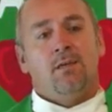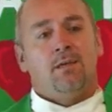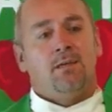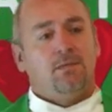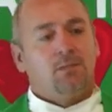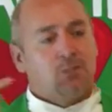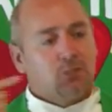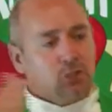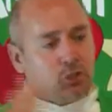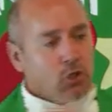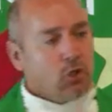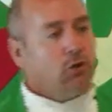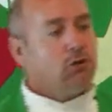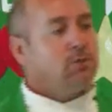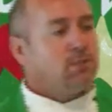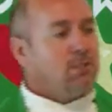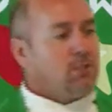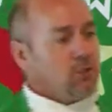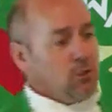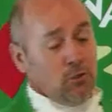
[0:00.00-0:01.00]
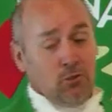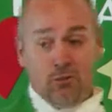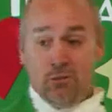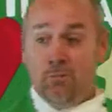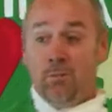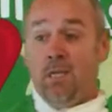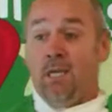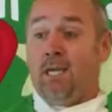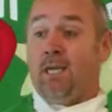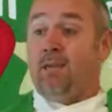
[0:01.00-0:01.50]
he's chosen you to
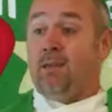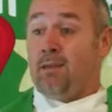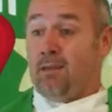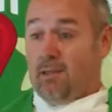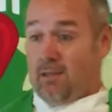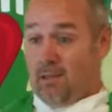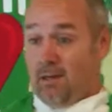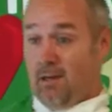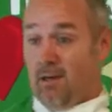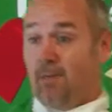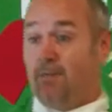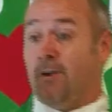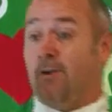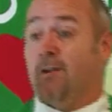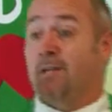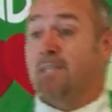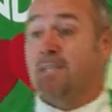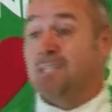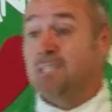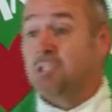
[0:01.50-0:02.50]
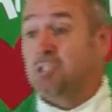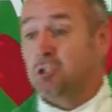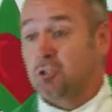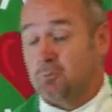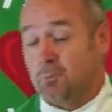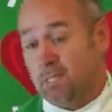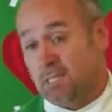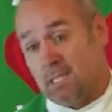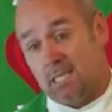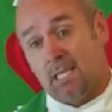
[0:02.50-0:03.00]
be a very
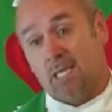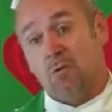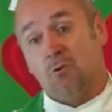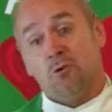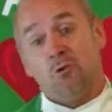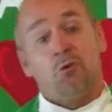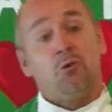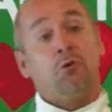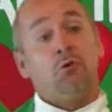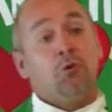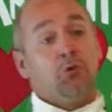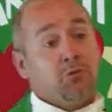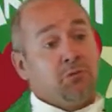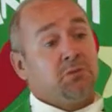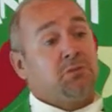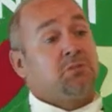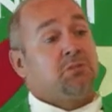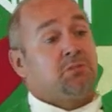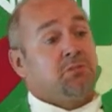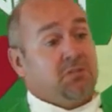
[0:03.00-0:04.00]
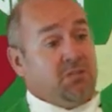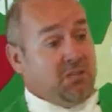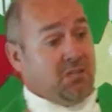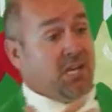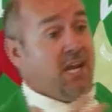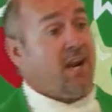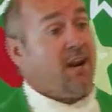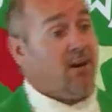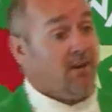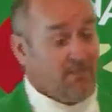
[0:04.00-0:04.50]
instrument he will use to
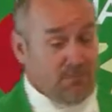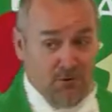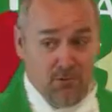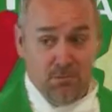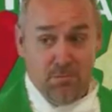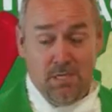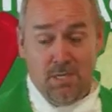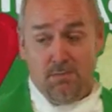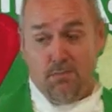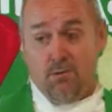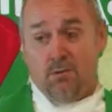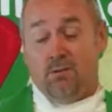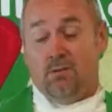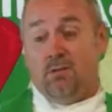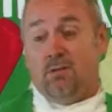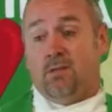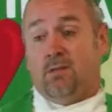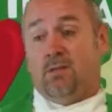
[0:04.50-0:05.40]
care for people.